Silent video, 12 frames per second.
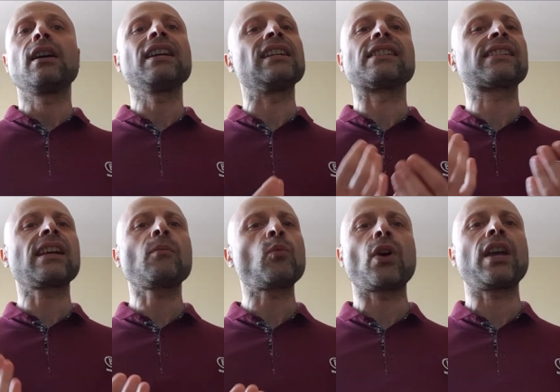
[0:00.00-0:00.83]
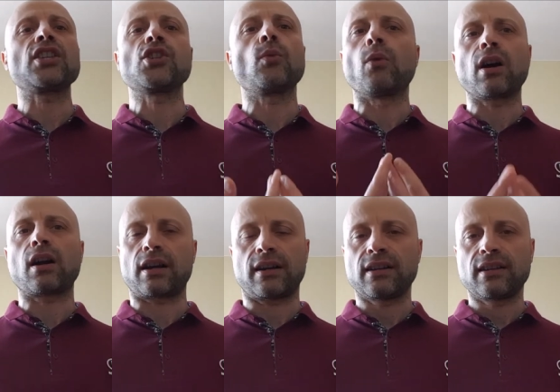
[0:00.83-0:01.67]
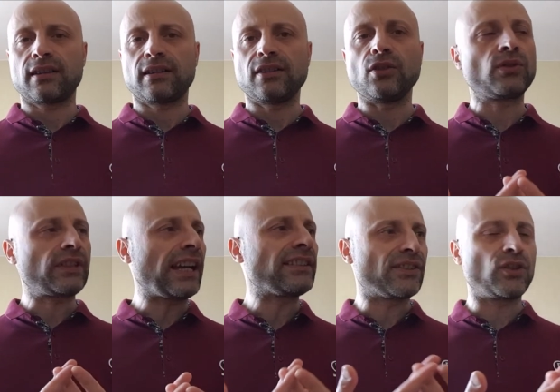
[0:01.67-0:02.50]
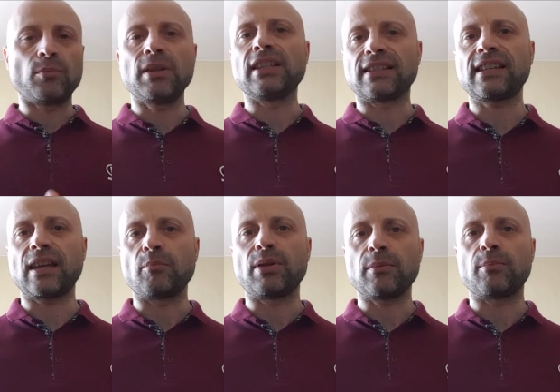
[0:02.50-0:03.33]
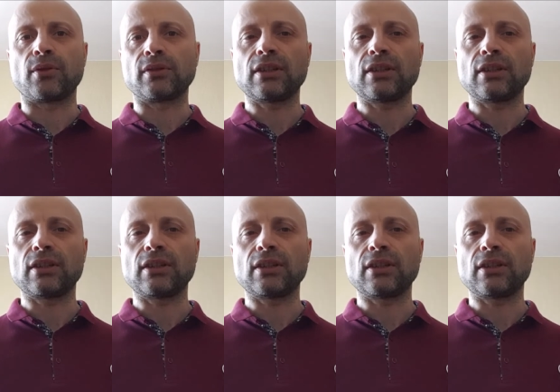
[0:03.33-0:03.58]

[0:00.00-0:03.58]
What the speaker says: in some way you tend to be the same people.